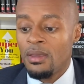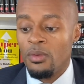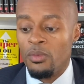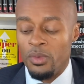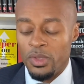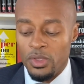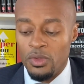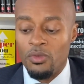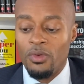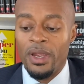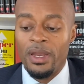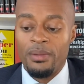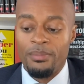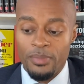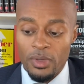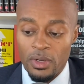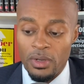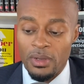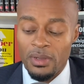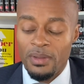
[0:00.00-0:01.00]
When you write a
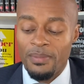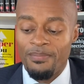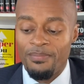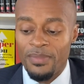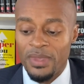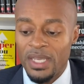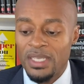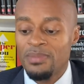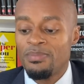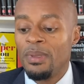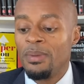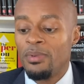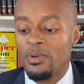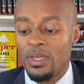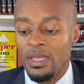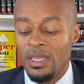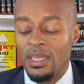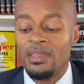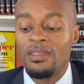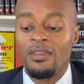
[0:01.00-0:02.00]
book, yes, people
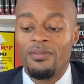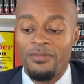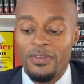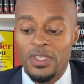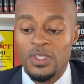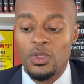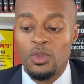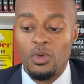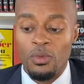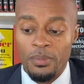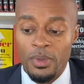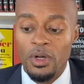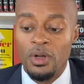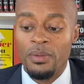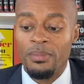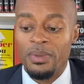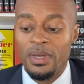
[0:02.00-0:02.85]
can get the physical book,